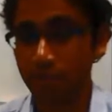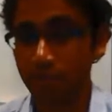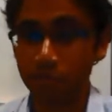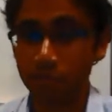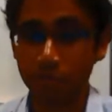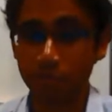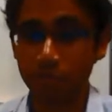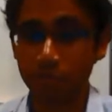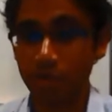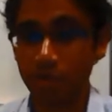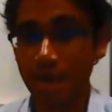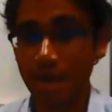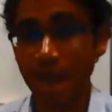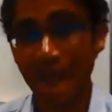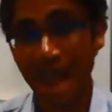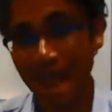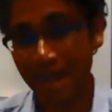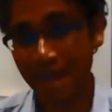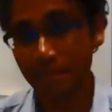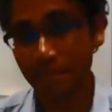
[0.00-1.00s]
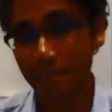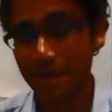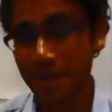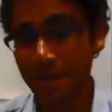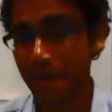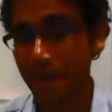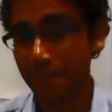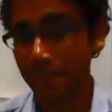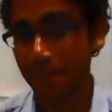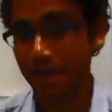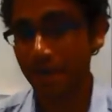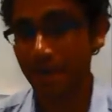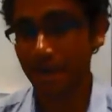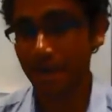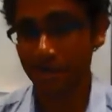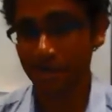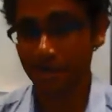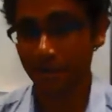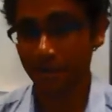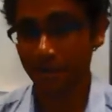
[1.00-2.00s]
which had been hampering
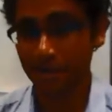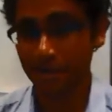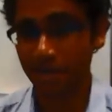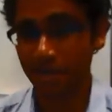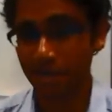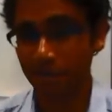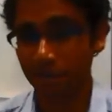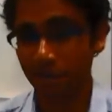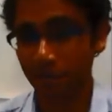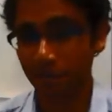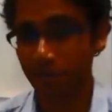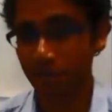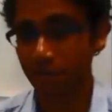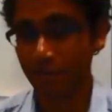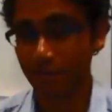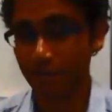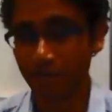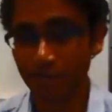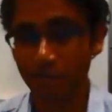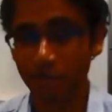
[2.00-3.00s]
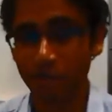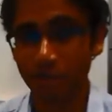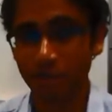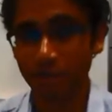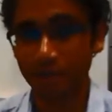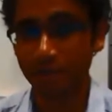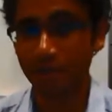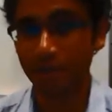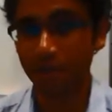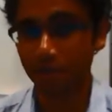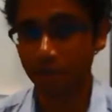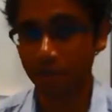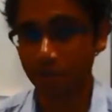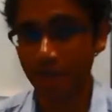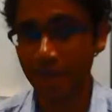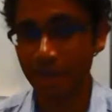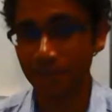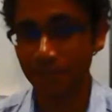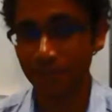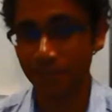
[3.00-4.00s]
our success for a very long period of
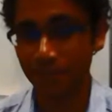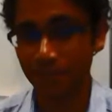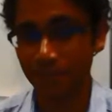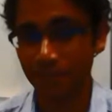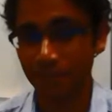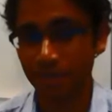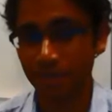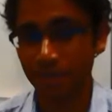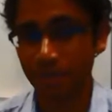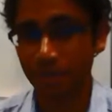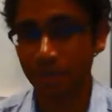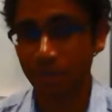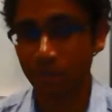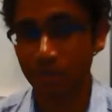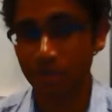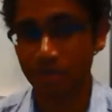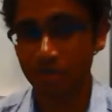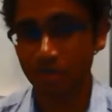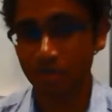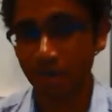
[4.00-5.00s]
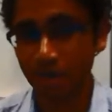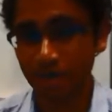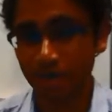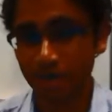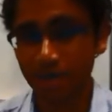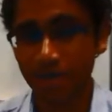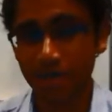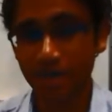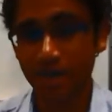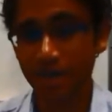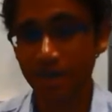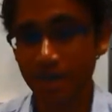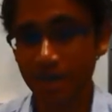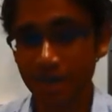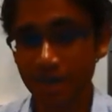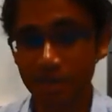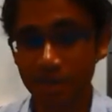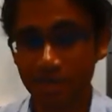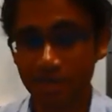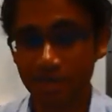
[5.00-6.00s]
time. We started
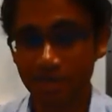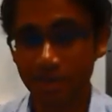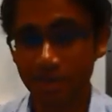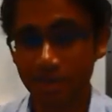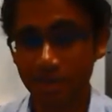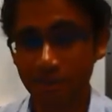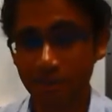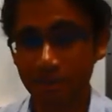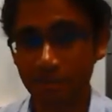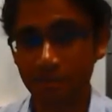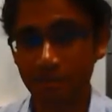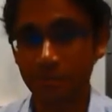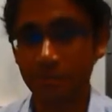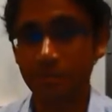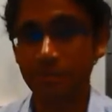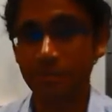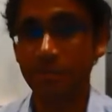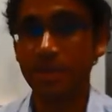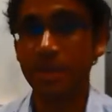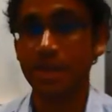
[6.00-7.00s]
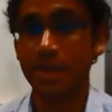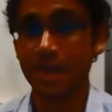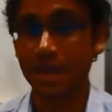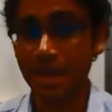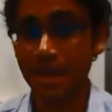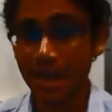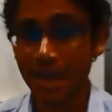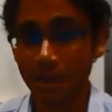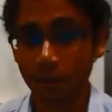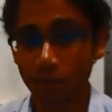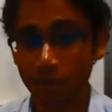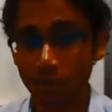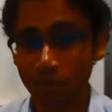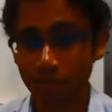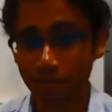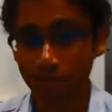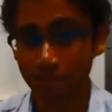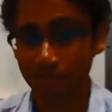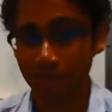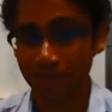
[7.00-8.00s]
reinvesting in our own
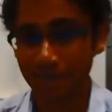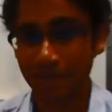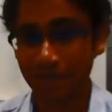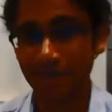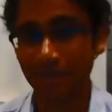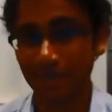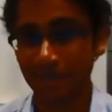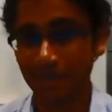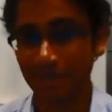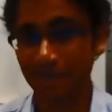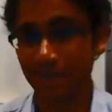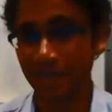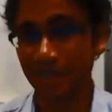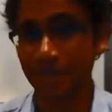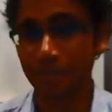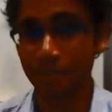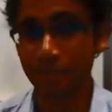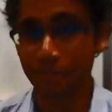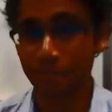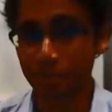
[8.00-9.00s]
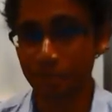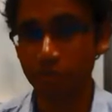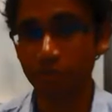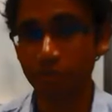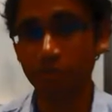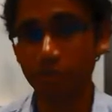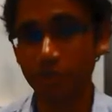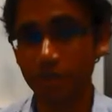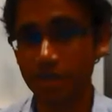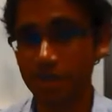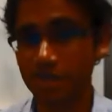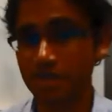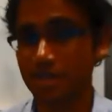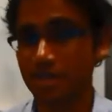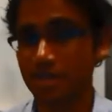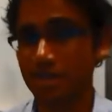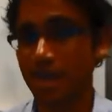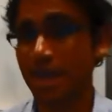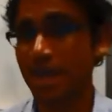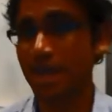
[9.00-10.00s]
company rather than in mutual
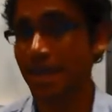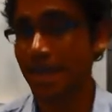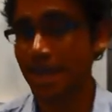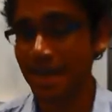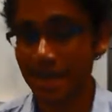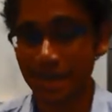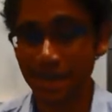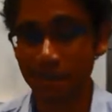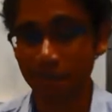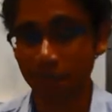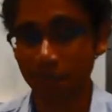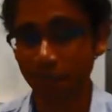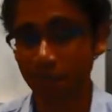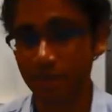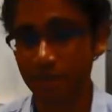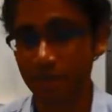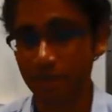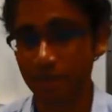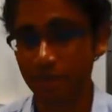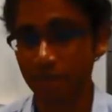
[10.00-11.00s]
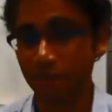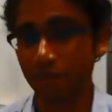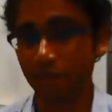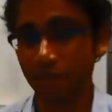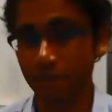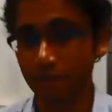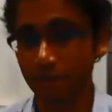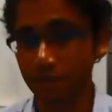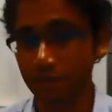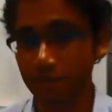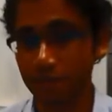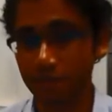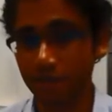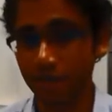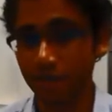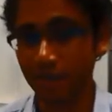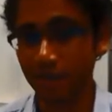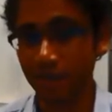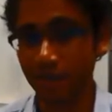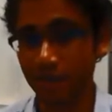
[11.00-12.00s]
funds and index funds of
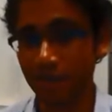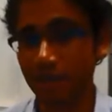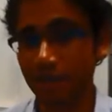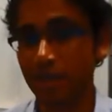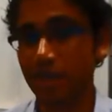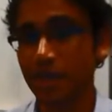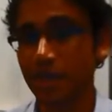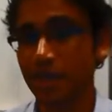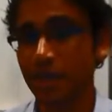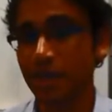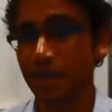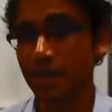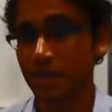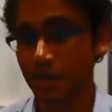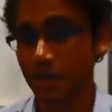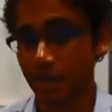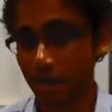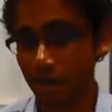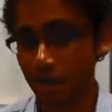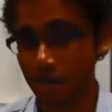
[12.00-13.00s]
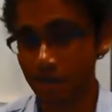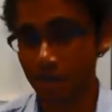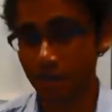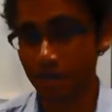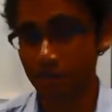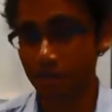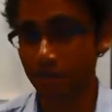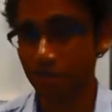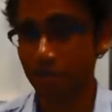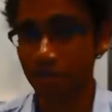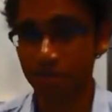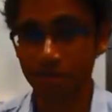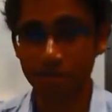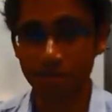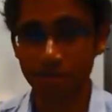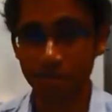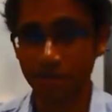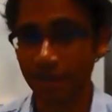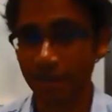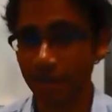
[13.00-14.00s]
emerging countries or
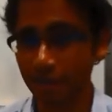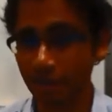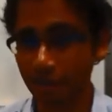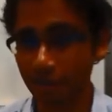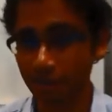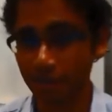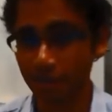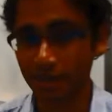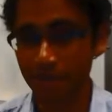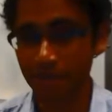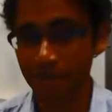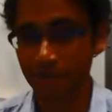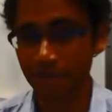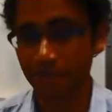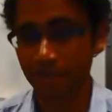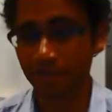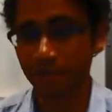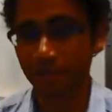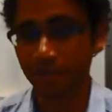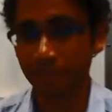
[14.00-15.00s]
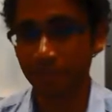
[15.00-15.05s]
emerging economies,